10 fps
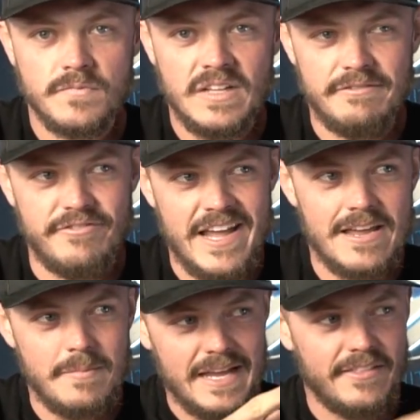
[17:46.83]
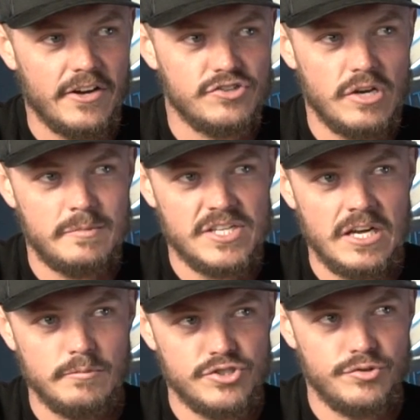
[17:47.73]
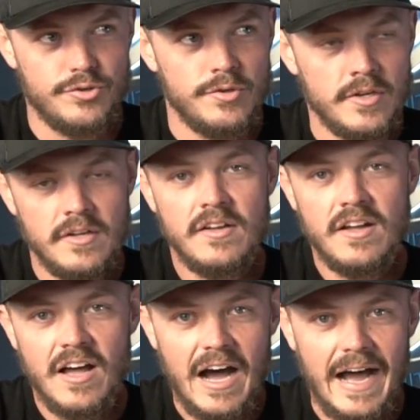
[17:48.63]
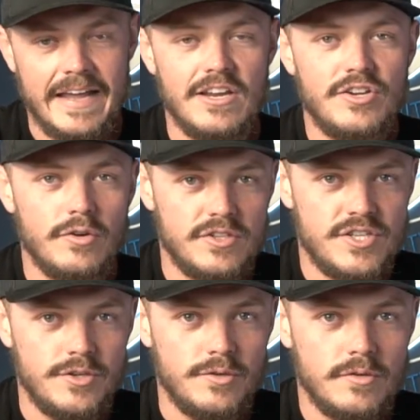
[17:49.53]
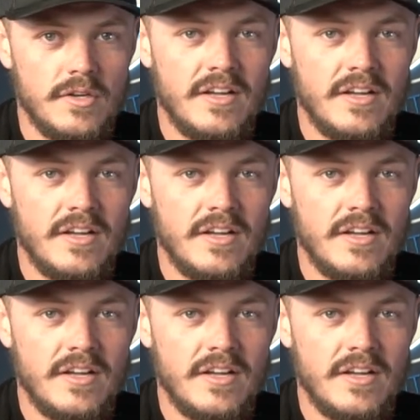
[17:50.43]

If they can make their dreams come true, I can do it too.